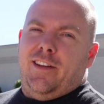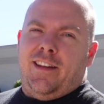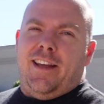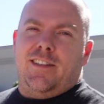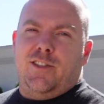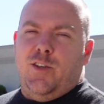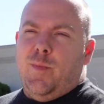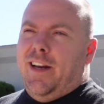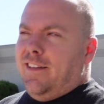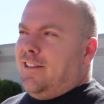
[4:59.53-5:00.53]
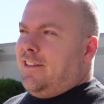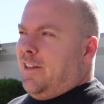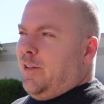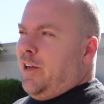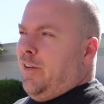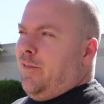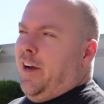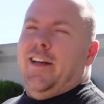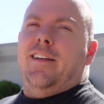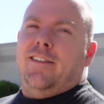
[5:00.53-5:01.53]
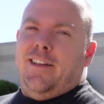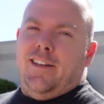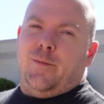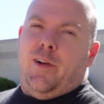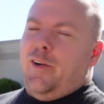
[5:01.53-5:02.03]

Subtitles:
in like 2 minutes that says they couldn't find us and they just went